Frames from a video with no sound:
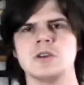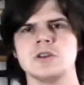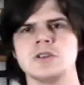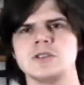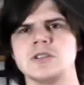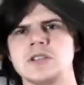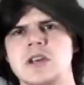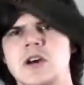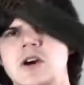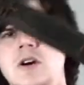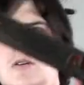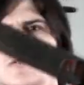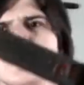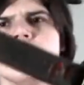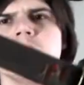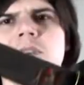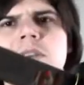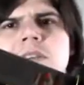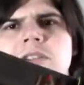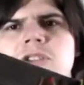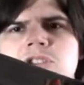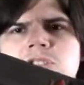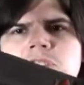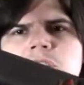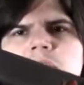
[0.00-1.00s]
So,
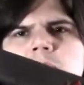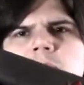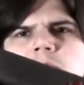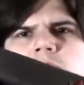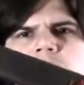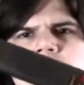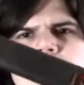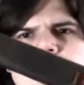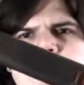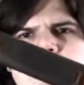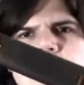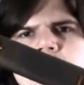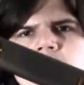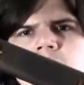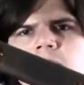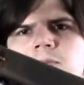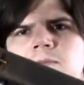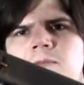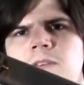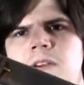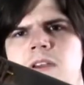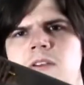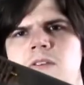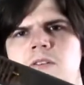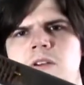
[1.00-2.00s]
these two Menuki
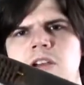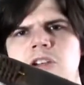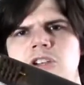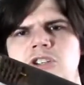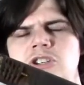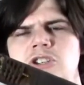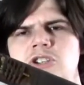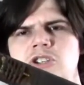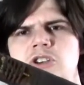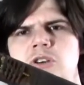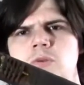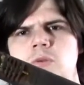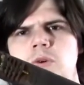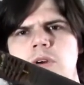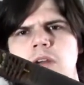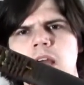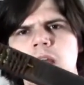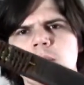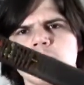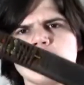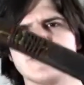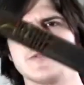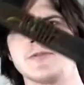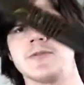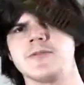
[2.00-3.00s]
configurations are what
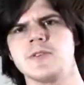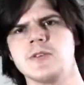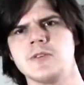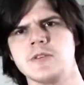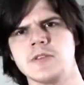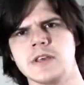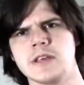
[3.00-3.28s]
I prefer.